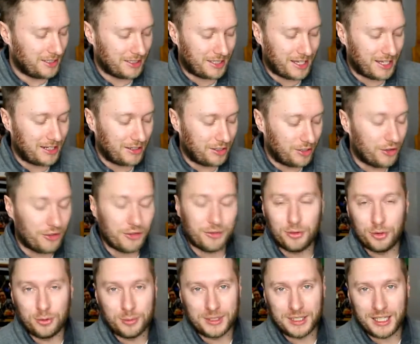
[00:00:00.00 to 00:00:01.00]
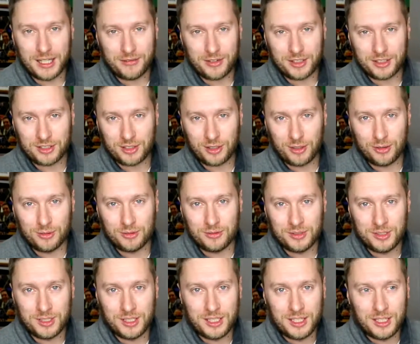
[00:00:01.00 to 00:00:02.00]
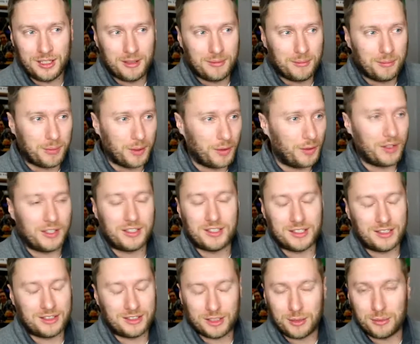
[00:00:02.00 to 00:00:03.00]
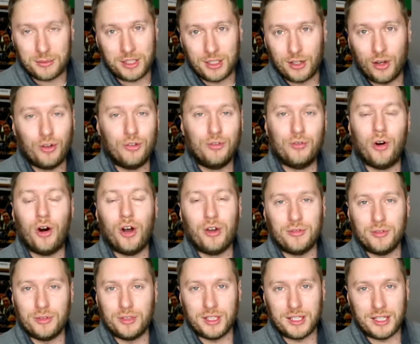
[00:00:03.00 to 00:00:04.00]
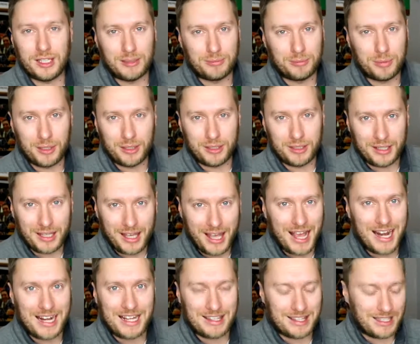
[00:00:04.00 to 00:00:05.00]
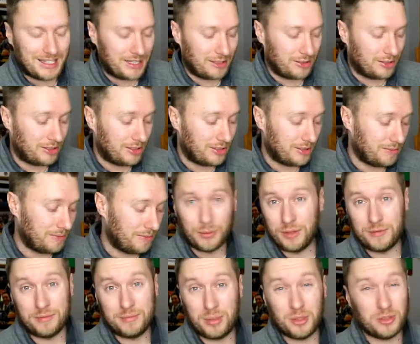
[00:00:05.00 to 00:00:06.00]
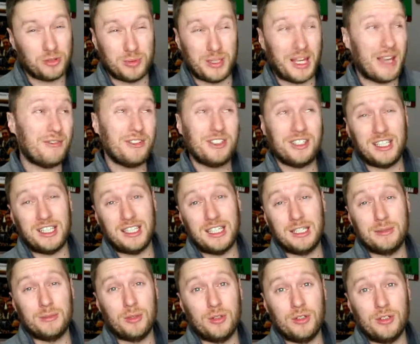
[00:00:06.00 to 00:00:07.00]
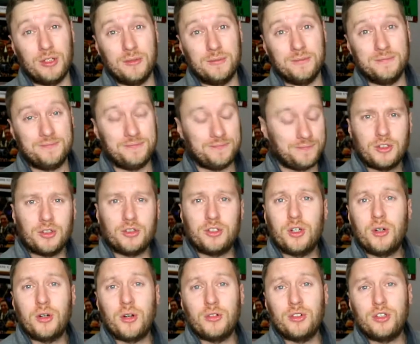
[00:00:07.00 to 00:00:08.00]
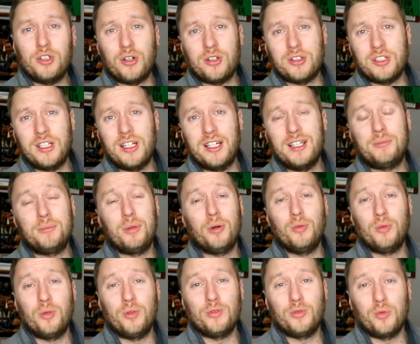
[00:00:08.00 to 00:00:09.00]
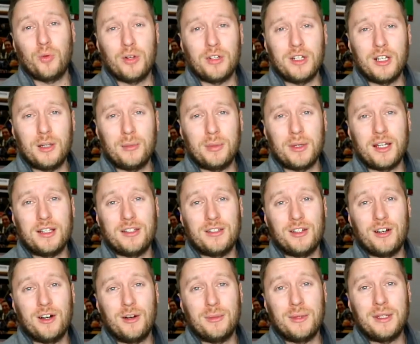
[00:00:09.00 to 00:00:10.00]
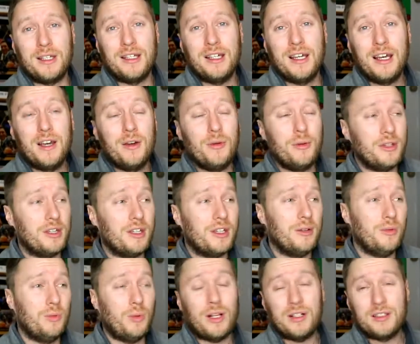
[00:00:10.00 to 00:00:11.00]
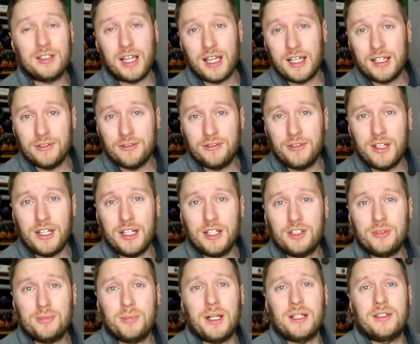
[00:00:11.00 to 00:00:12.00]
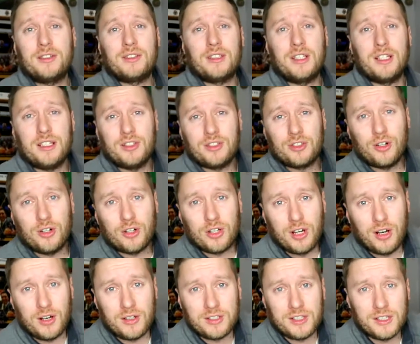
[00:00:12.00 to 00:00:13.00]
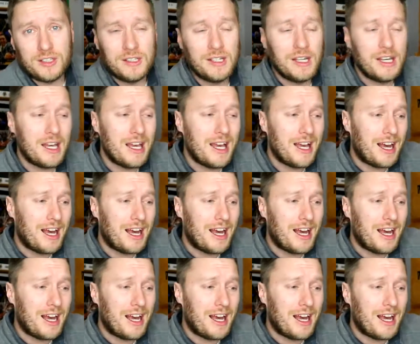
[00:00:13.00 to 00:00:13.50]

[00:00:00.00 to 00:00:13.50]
again, another Ruben Neves goal. But this is something unrivaled, I think, by anything else that we've possibly ever seen at the Molineux. So Diogo Jota put Wolves 1-0 up against Derby with a well-taken finish past Scott Carson.